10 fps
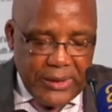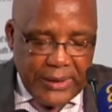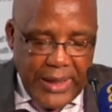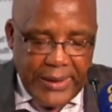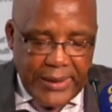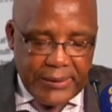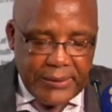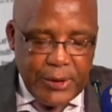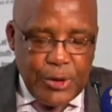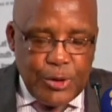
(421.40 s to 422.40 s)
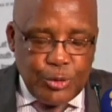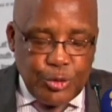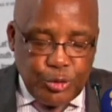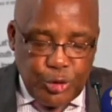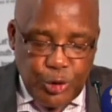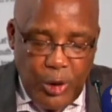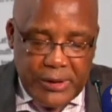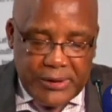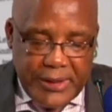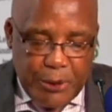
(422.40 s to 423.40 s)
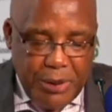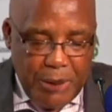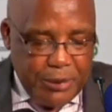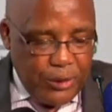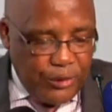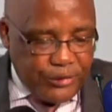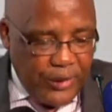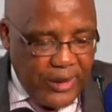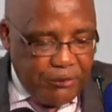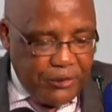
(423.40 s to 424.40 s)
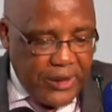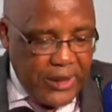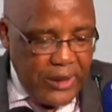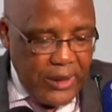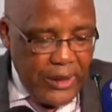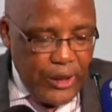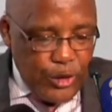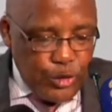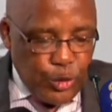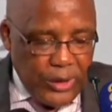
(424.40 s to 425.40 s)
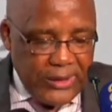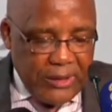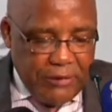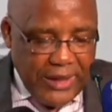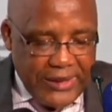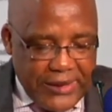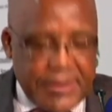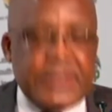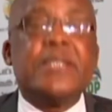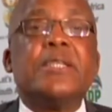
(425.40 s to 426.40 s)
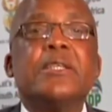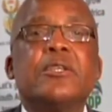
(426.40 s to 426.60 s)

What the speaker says: entitled to sojourn in the Republic of South Africa during the validity